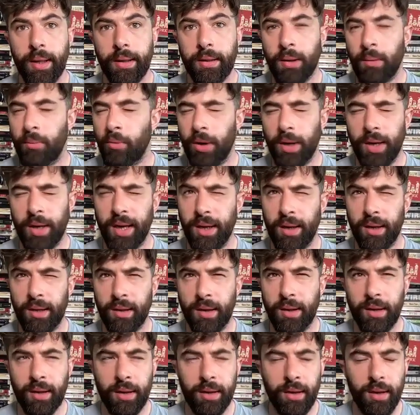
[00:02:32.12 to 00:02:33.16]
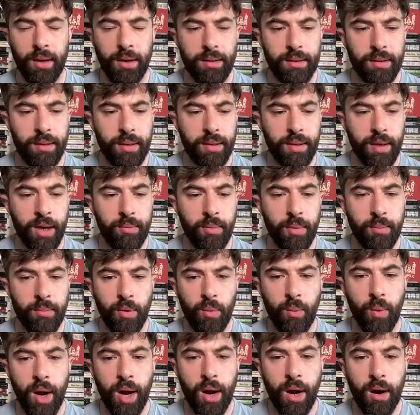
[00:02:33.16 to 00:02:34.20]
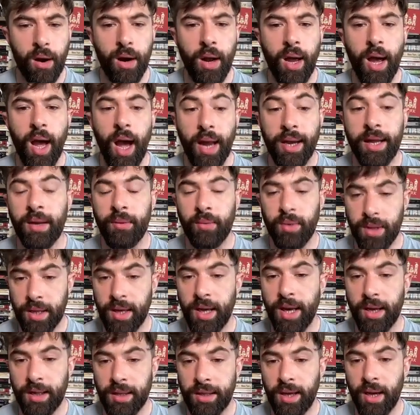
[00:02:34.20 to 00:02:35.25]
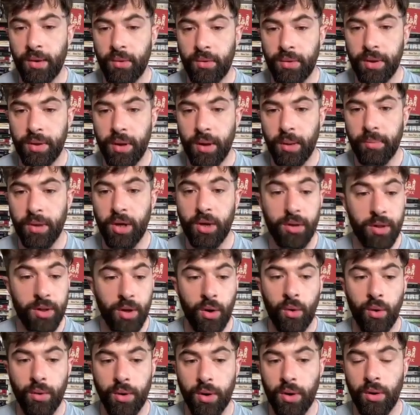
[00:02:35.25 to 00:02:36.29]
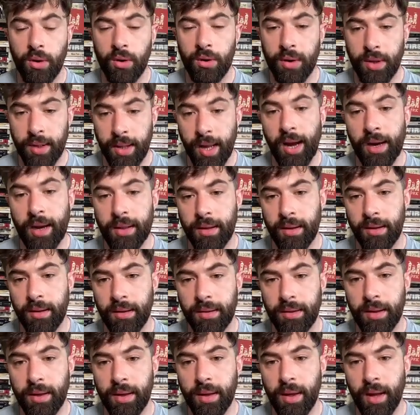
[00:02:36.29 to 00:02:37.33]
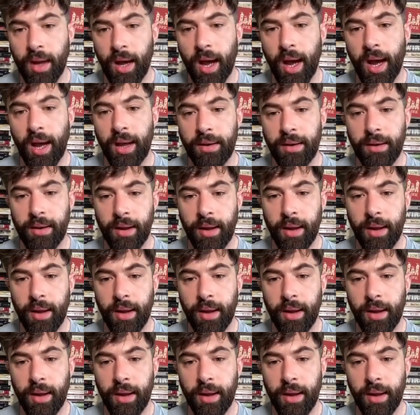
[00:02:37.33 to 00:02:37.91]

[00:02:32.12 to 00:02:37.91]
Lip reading: somewhere in England. I can't remember where, and he was kicked out because the owner heard his accent, and